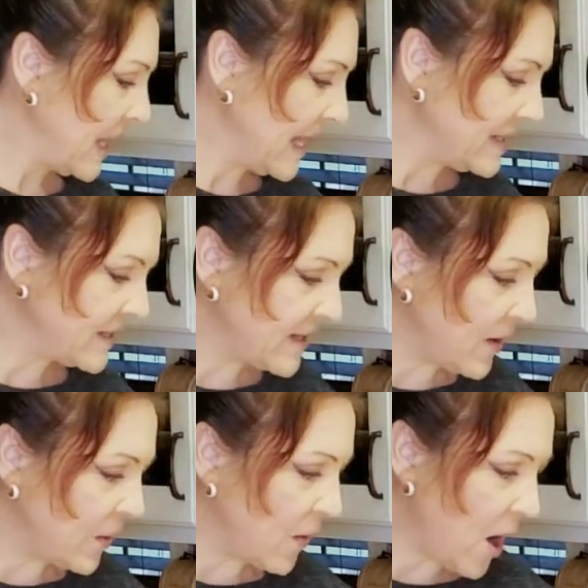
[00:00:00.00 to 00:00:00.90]
And
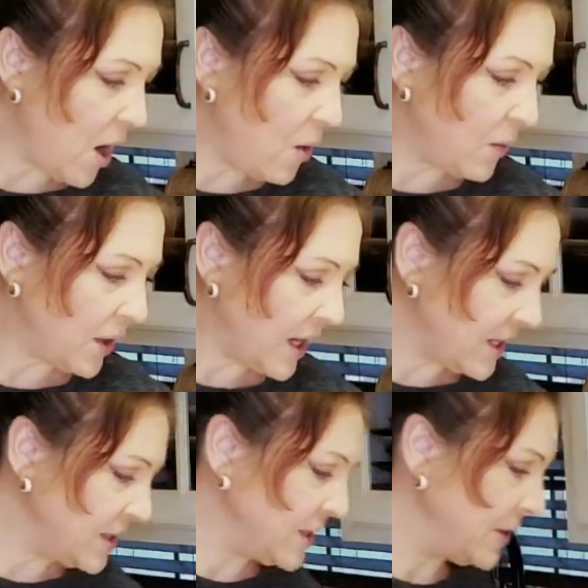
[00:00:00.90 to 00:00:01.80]
so all we're
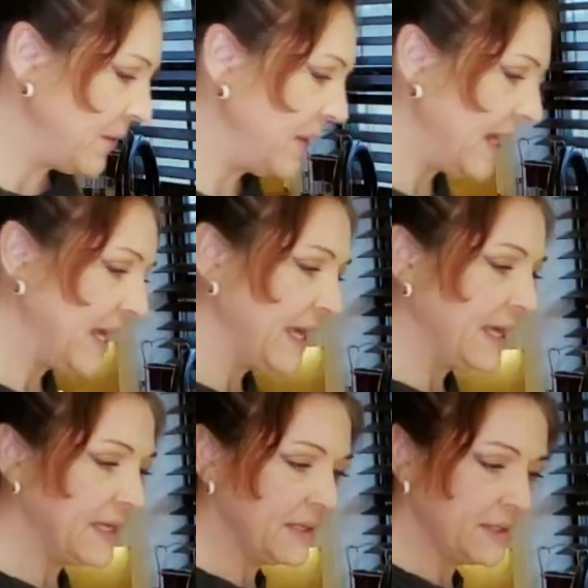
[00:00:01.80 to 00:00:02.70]
going to do
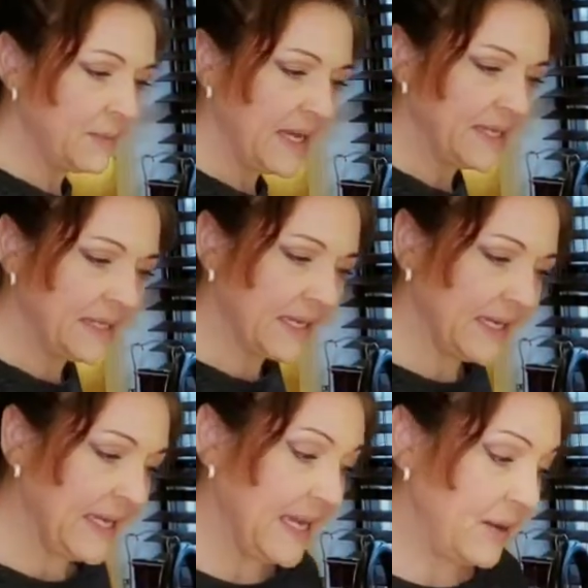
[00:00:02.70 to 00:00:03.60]
is
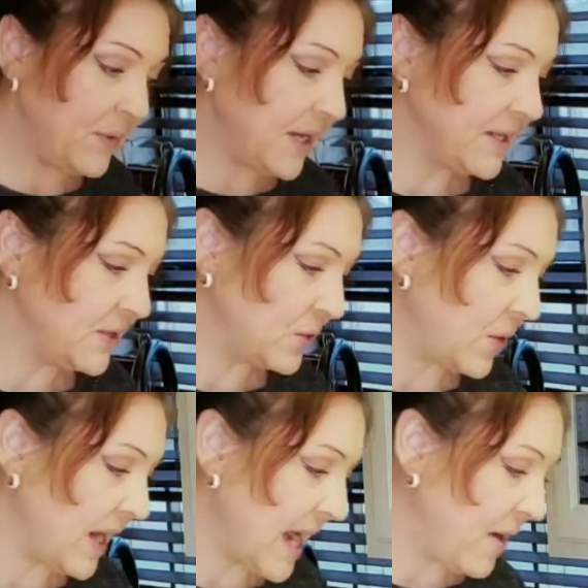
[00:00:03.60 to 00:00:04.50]
basically, we're going to
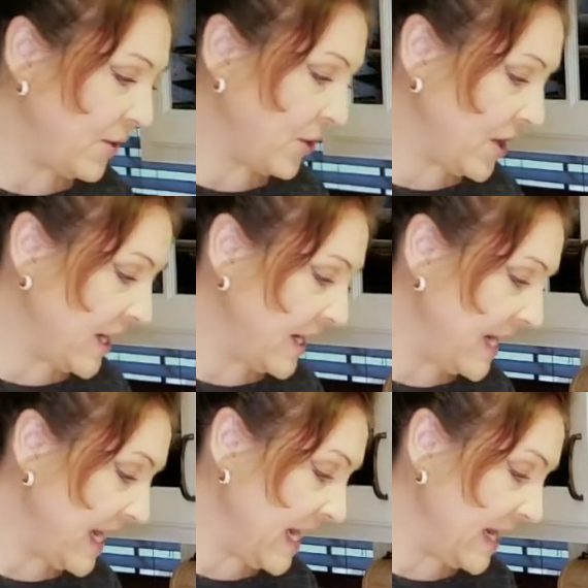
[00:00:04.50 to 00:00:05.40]
start out, you're going to
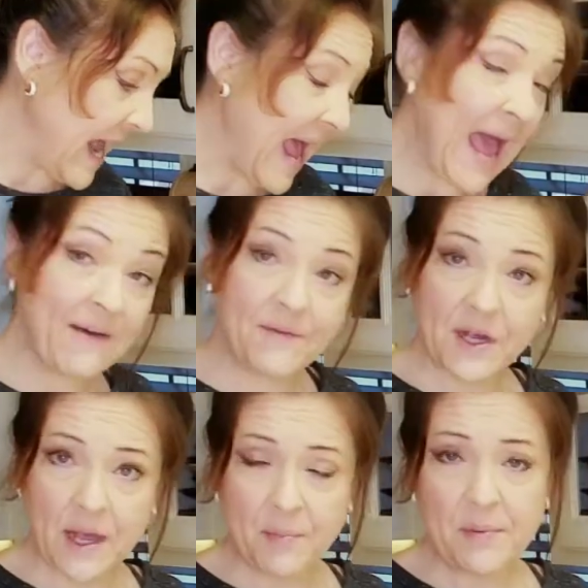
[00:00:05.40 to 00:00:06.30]
need a half a
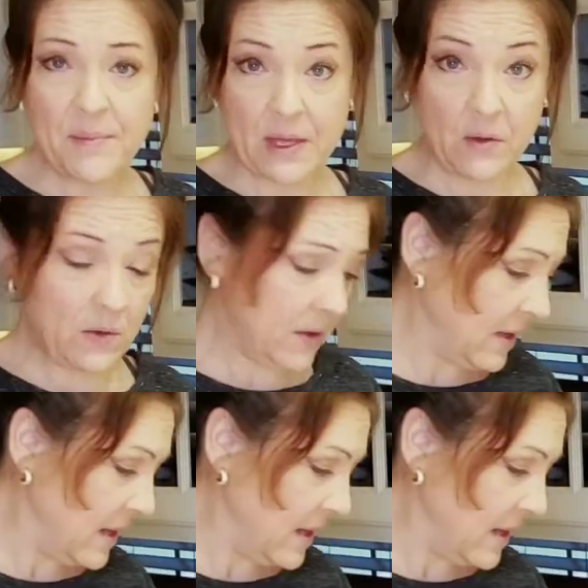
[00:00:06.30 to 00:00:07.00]
cup of milk.